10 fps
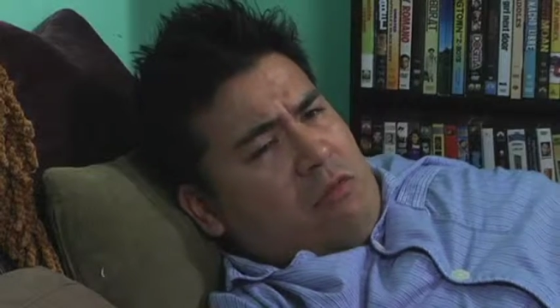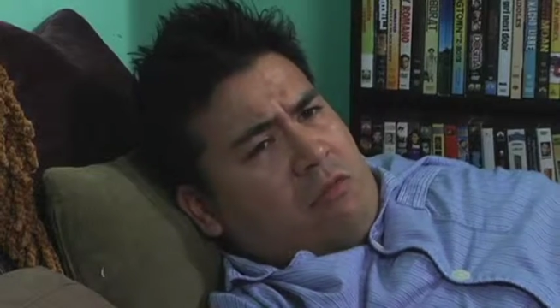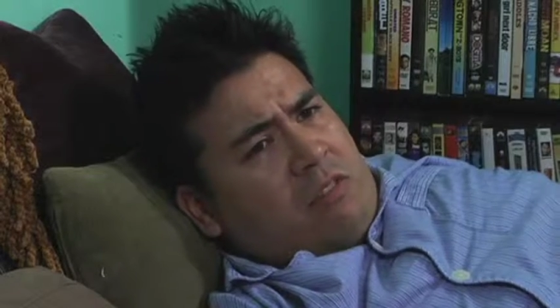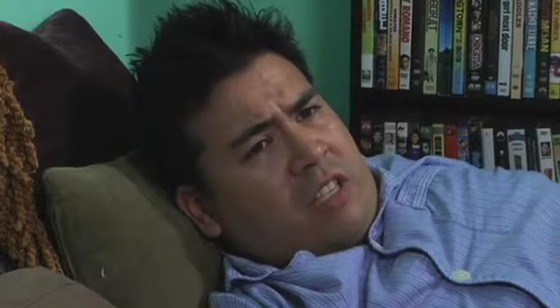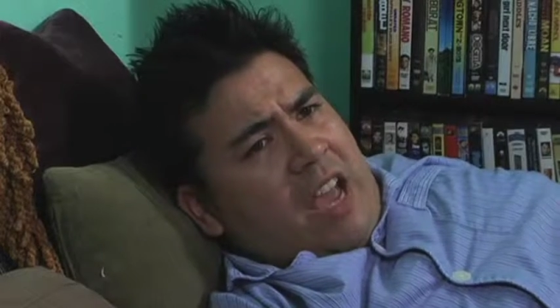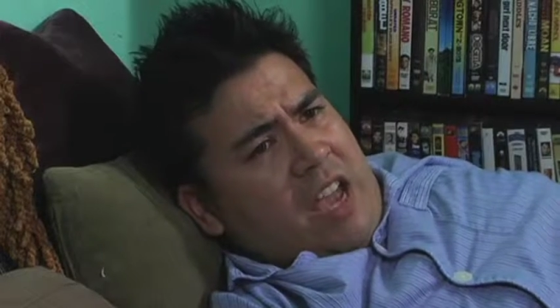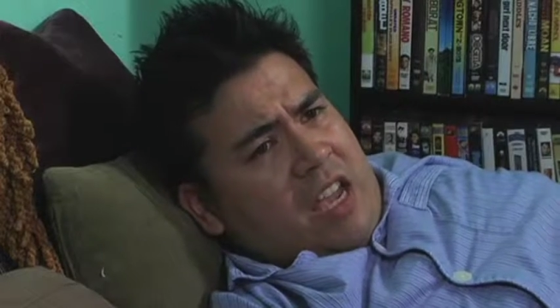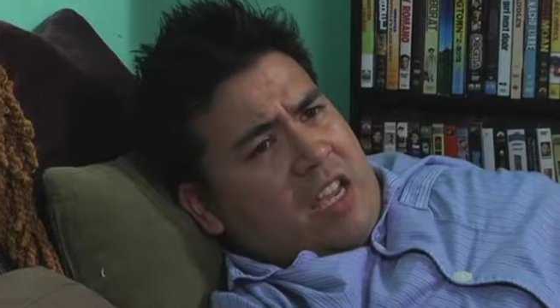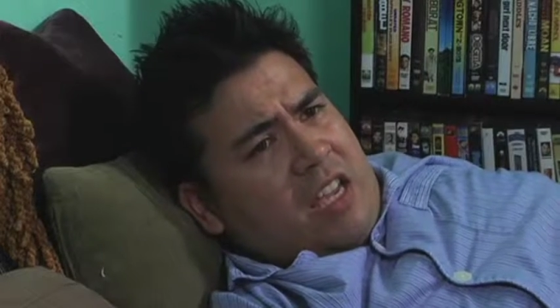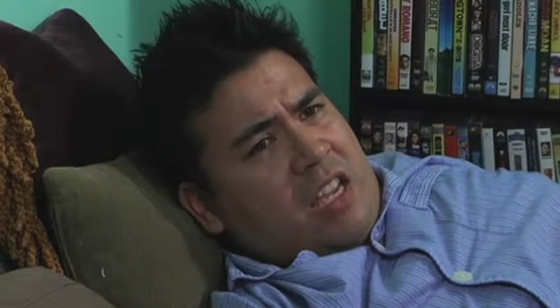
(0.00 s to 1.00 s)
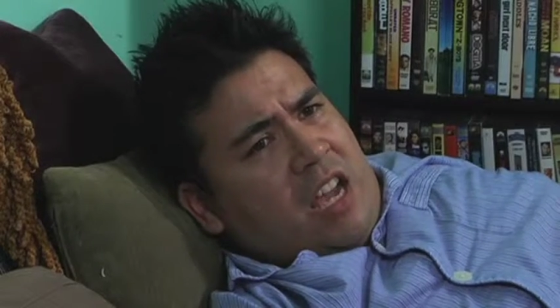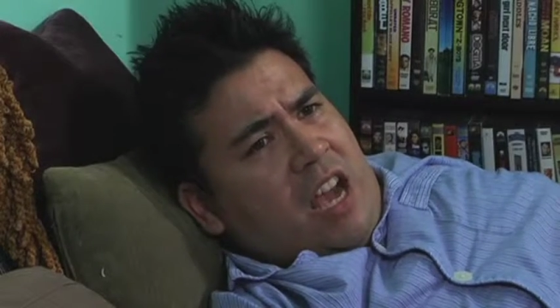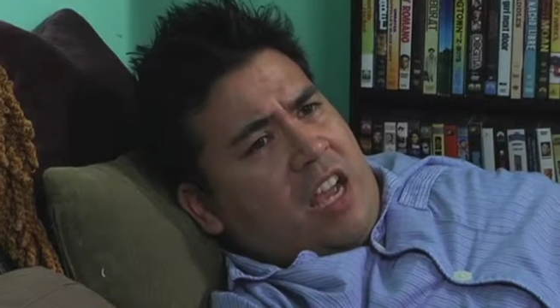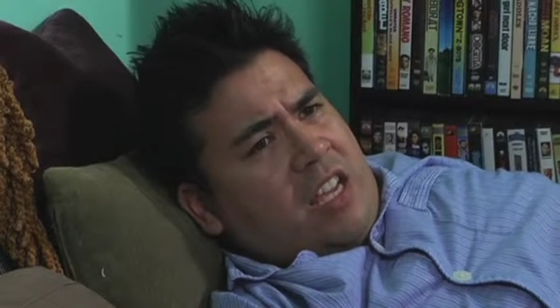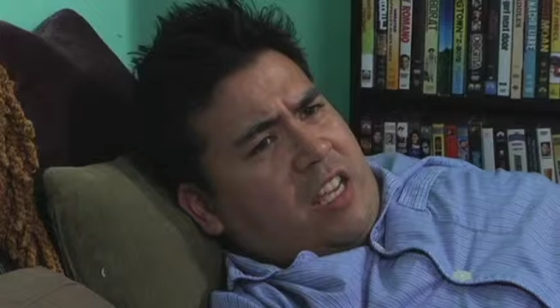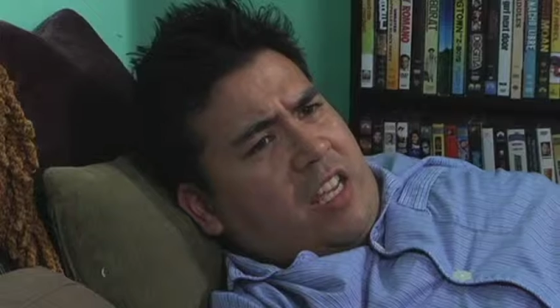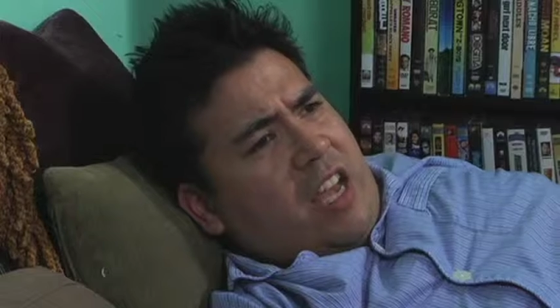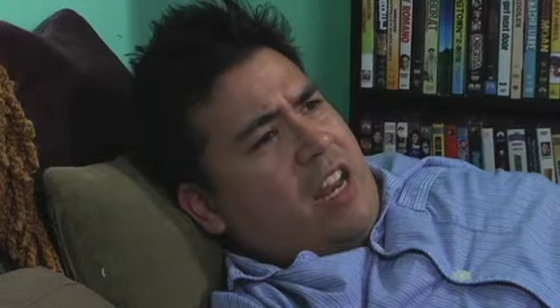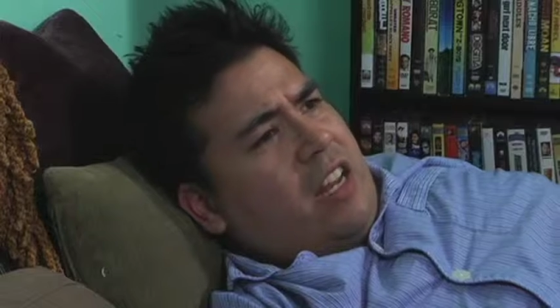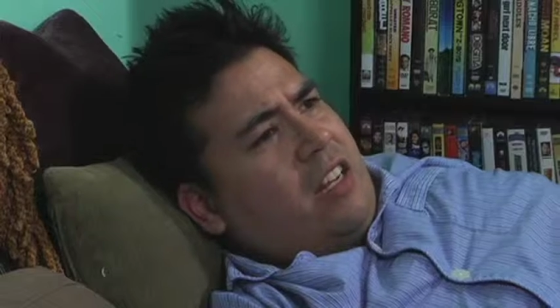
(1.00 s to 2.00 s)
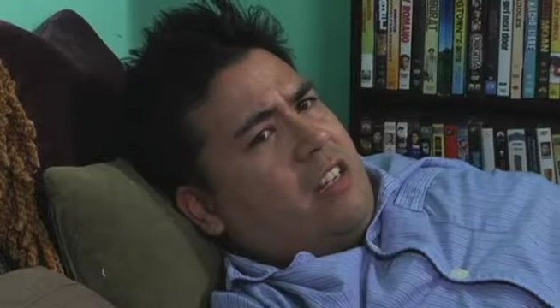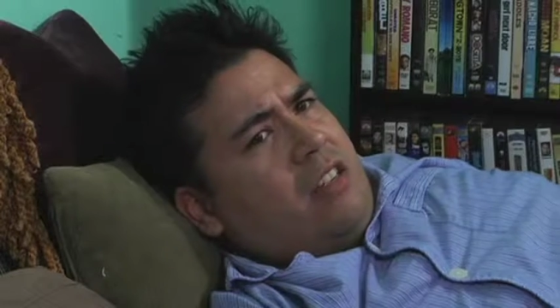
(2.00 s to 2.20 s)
Okay, I get it.